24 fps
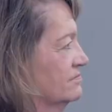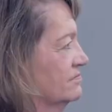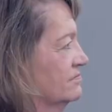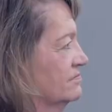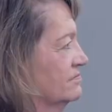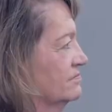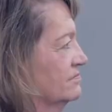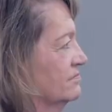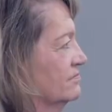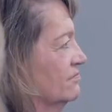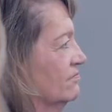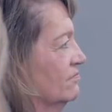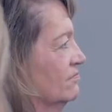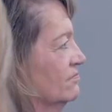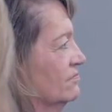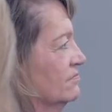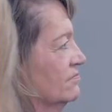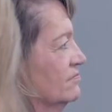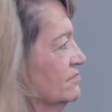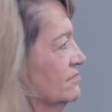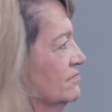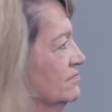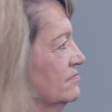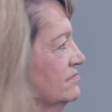
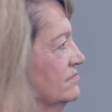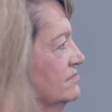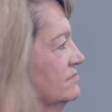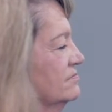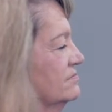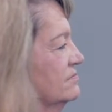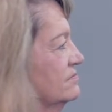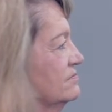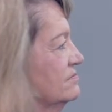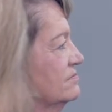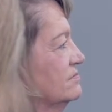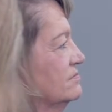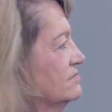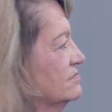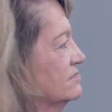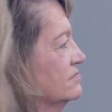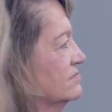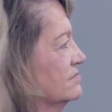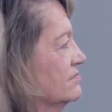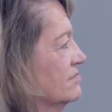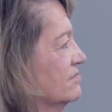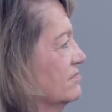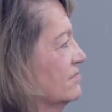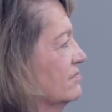
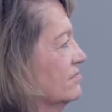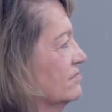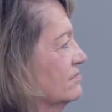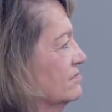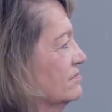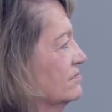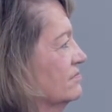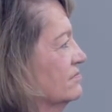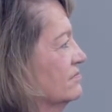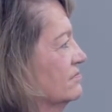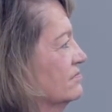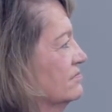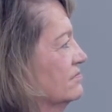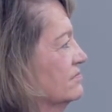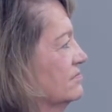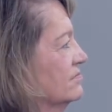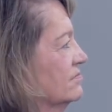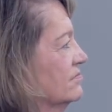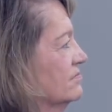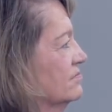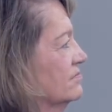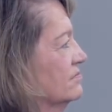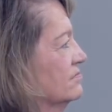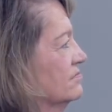
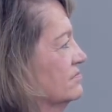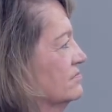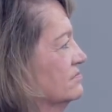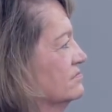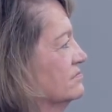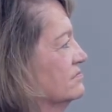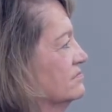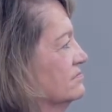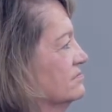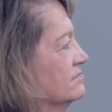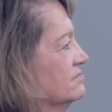[no speech]